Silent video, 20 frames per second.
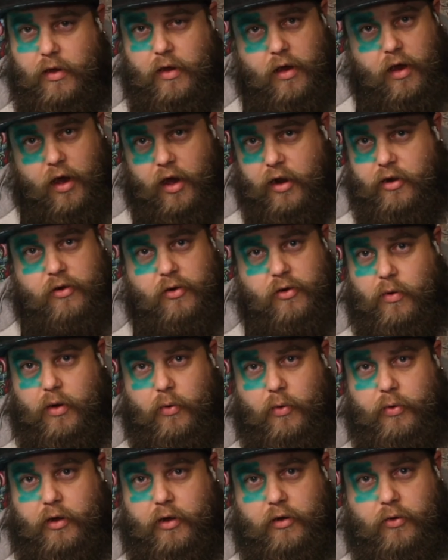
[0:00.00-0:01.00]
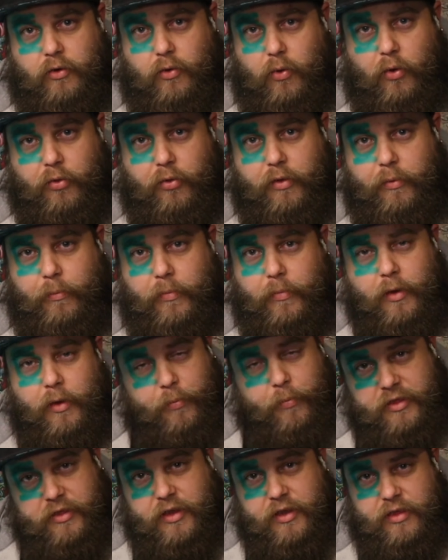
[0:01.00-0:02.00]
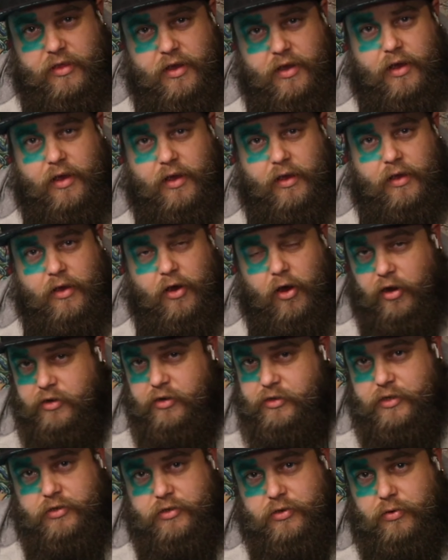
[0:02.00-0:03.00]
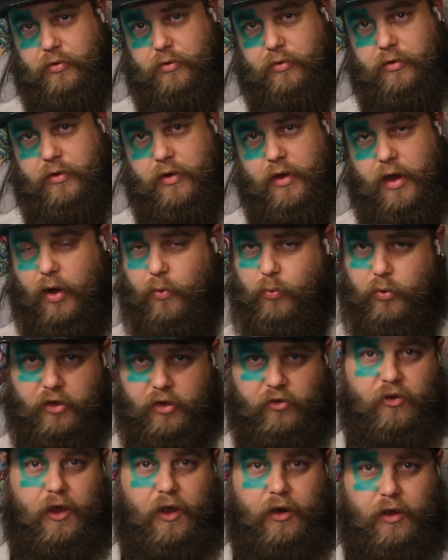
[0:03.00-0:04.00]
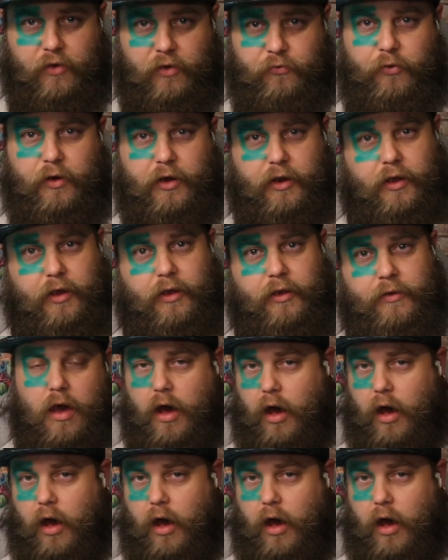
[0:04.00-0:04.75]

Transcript: I don't know what we're going to call them, but they're there on Discord and we chat every day.